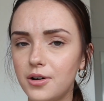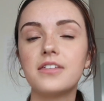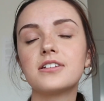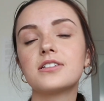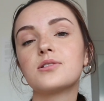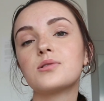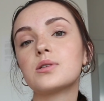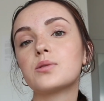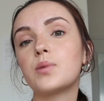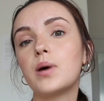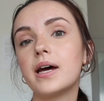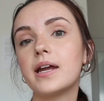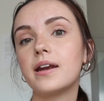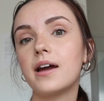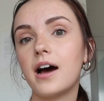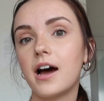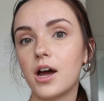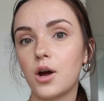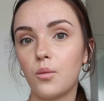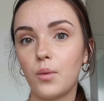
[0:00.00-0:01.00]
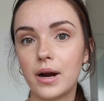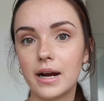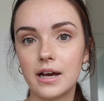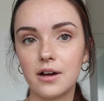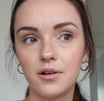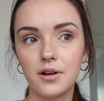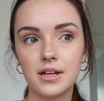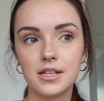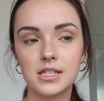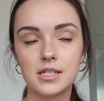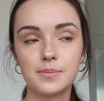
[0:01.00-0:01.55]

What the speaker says: This was when I went out and